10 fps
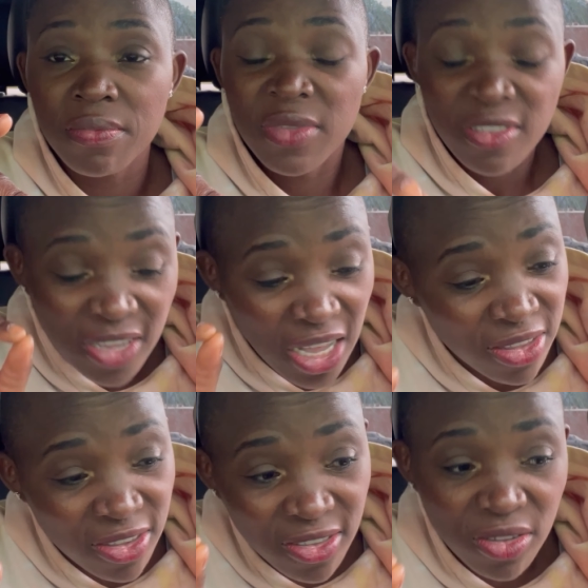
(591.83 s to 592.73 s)

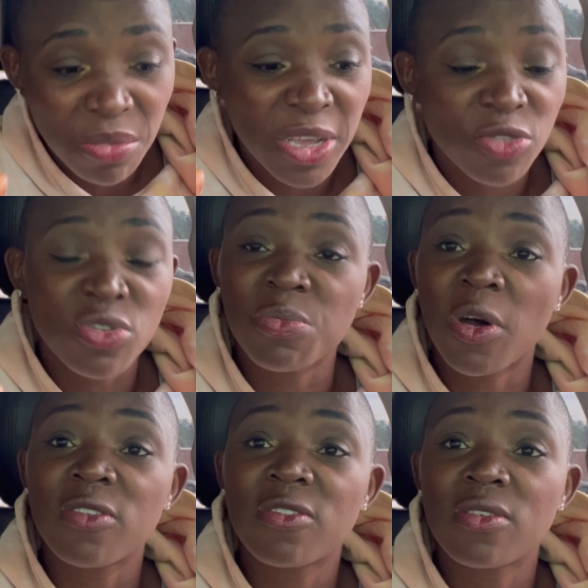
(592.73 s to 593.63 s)
Silence is still the best
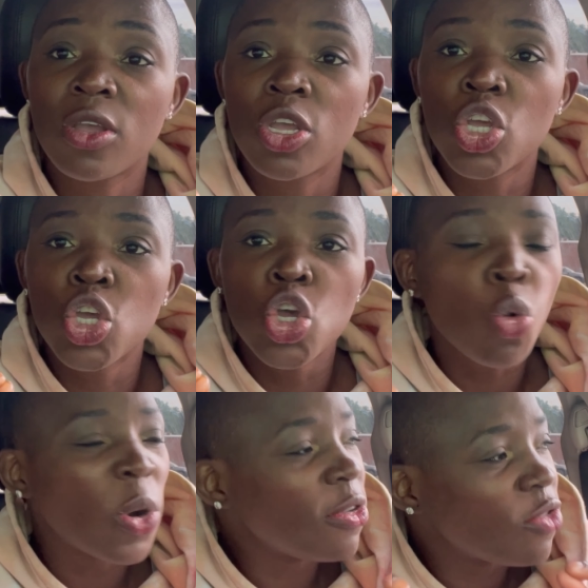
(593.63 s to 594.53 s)
response.
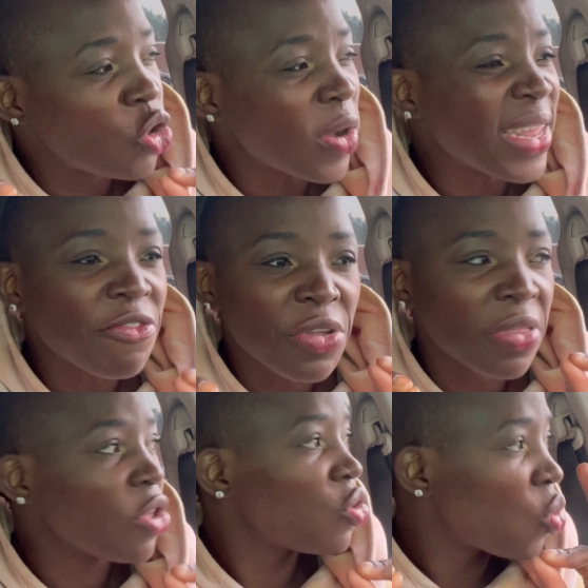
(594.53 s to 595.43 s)
When you've done
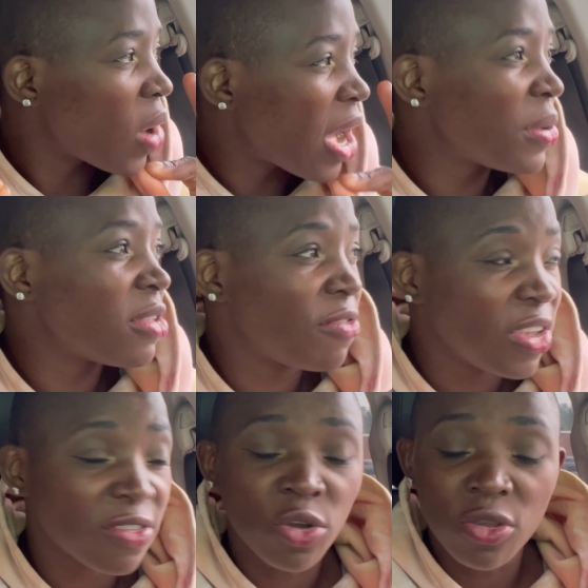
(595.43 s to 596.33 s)
everything you know how in the
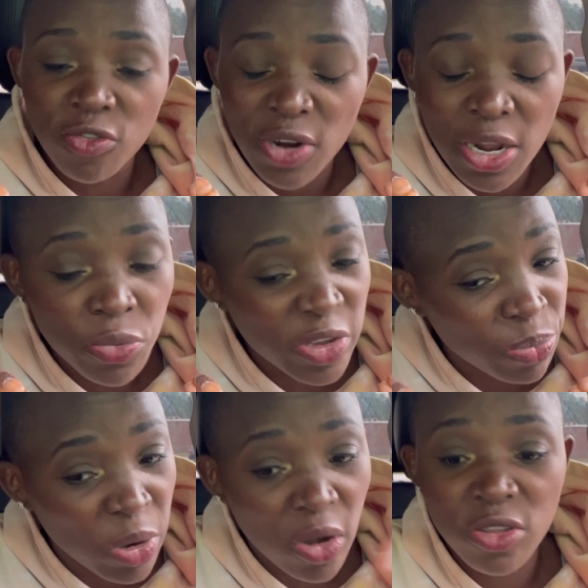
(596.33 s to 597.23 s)
physical, you've tried to
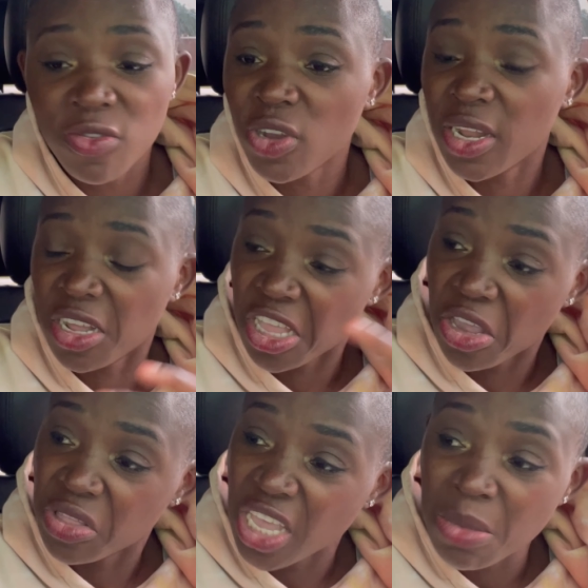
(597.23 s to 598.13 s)
respond, you've tried to clear
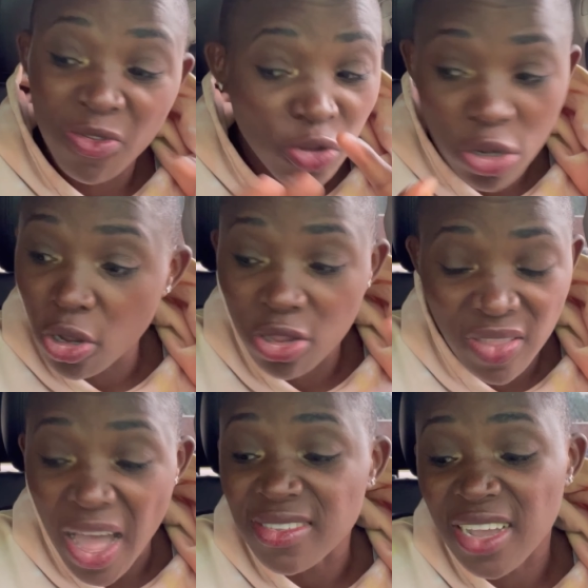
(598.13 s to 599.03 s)
your name, you've done all of
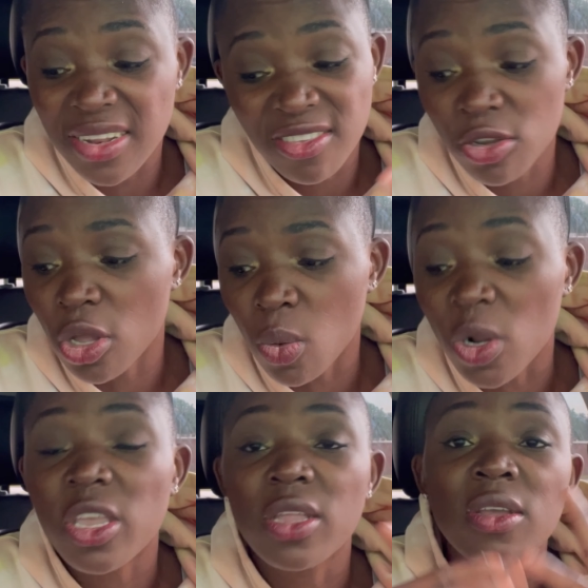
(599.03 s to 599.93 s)
that, and it's still not
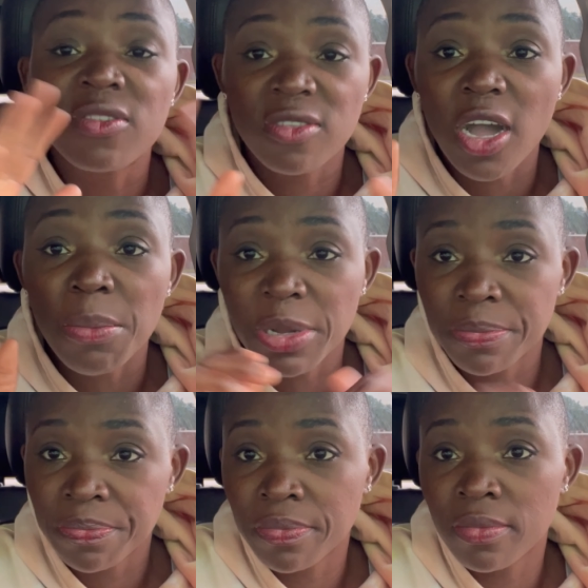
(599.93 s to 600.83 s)
working, stop.
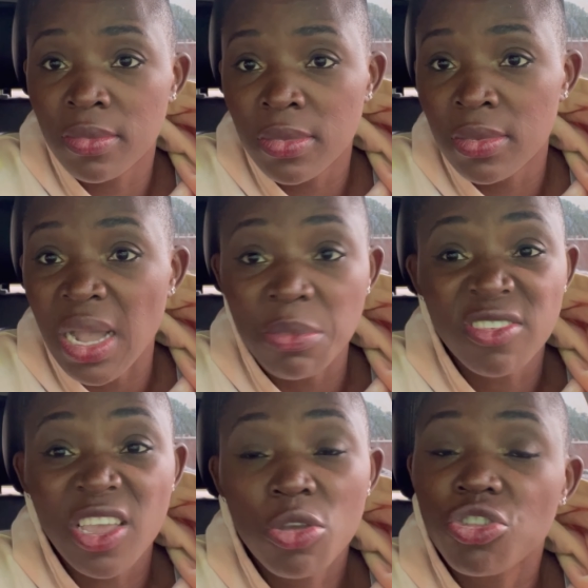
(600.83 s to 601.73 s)
I'm not
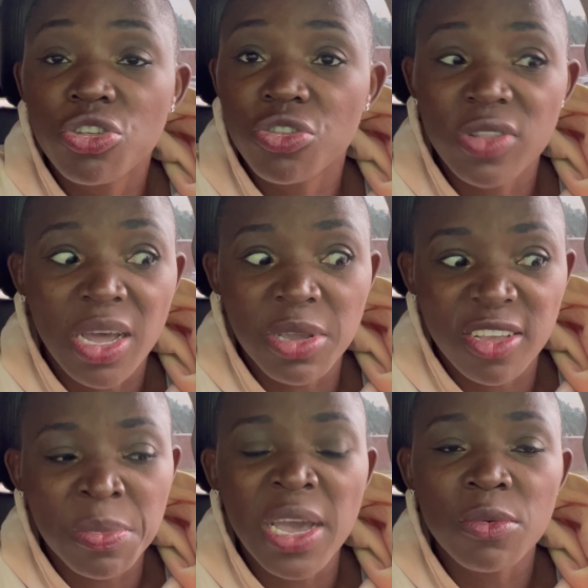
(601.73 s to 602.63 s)
saying you shouldn't do that because me, I